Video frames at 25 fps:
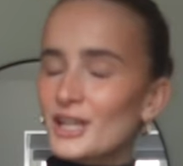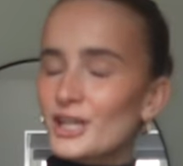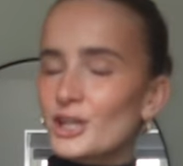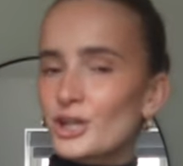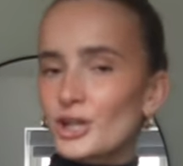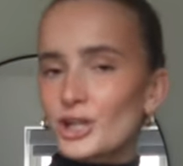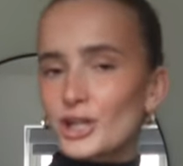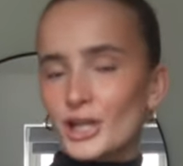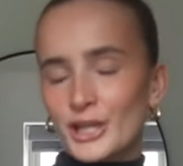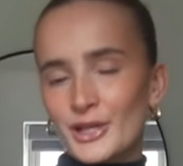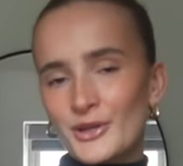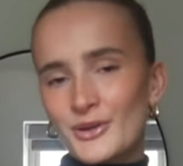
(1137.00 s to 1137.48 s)

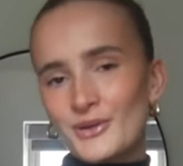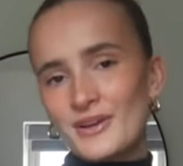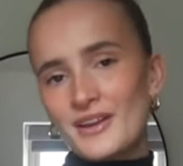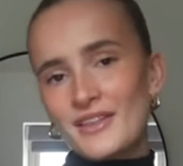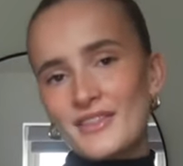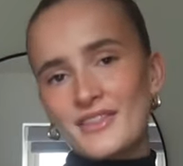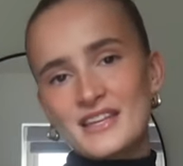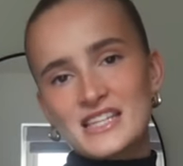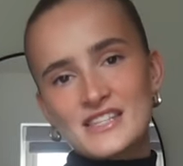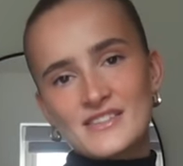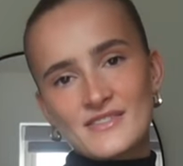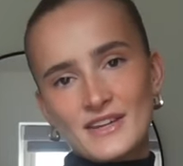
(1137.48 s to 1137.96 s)
conclude
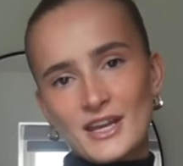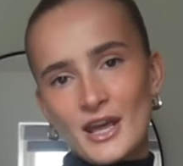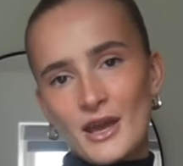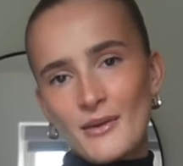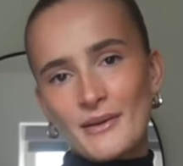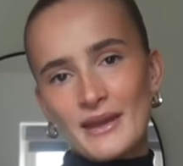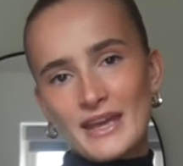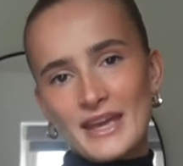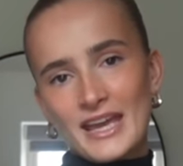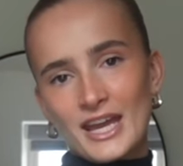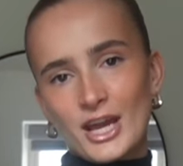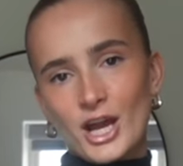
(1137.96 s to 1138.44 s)
this video
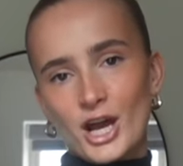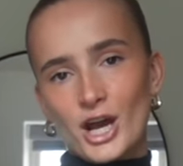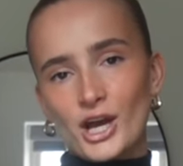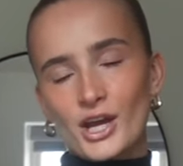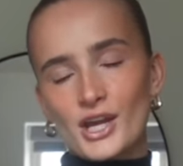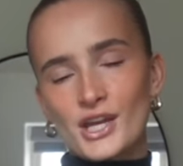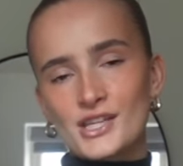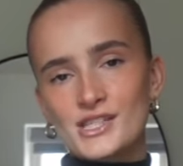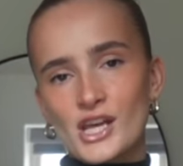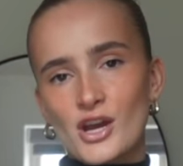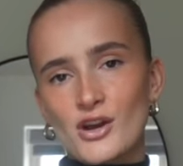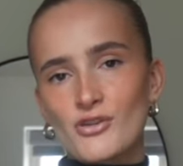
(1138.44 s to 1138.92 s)
here,
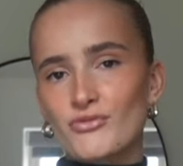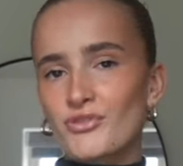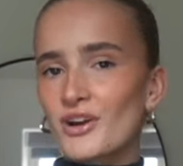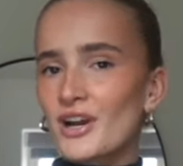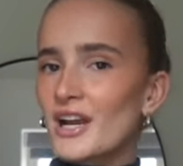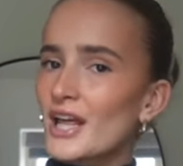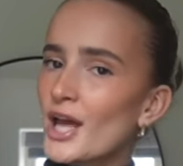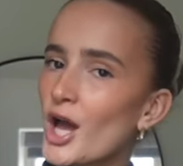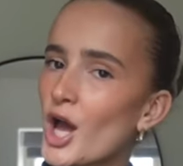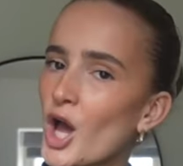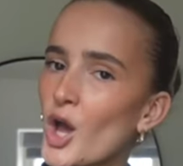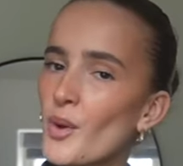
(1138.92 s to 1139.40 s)
guys, I
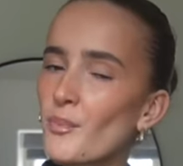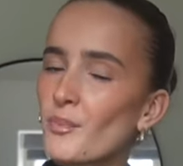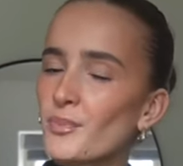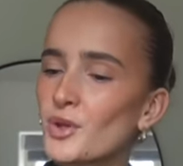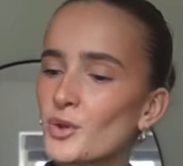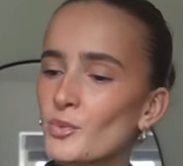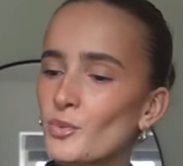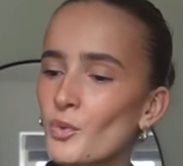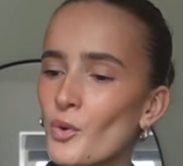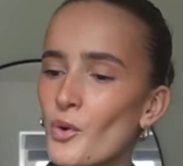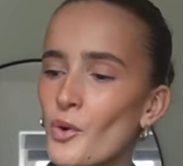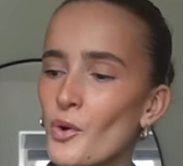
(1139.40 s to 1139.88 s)
really hope
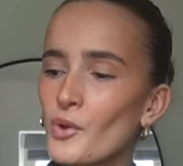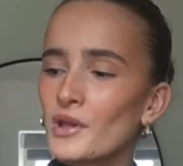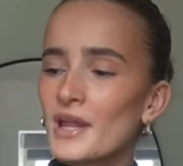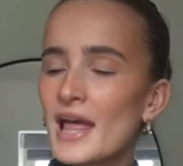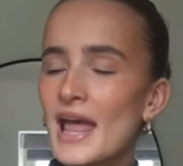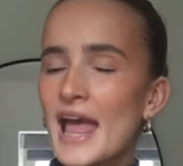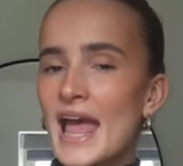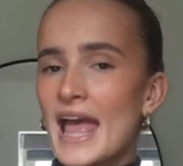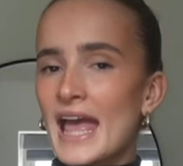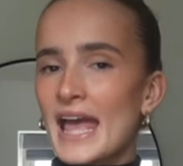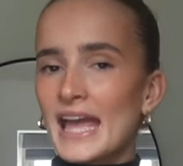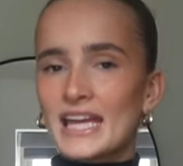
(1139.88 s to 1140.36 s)
you all
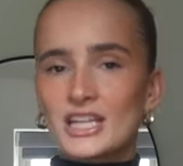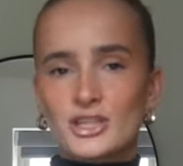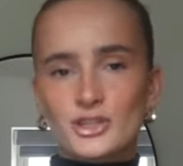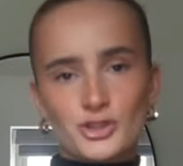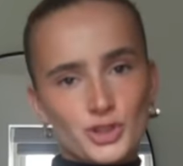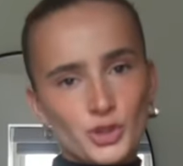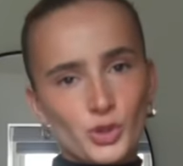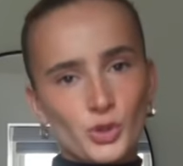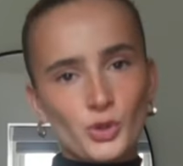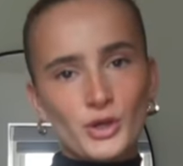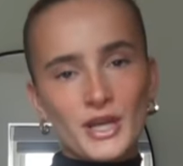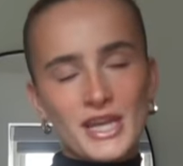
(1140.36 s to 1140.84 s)

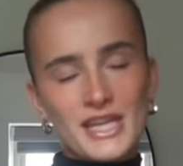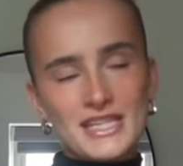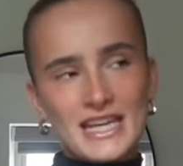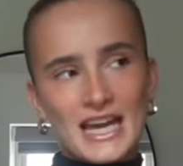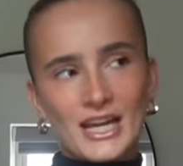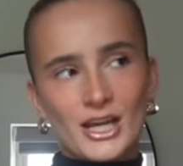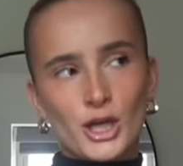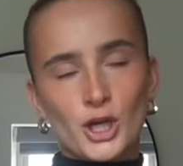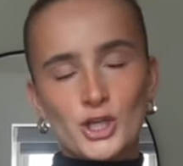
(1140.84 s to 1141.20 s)
enjoyed and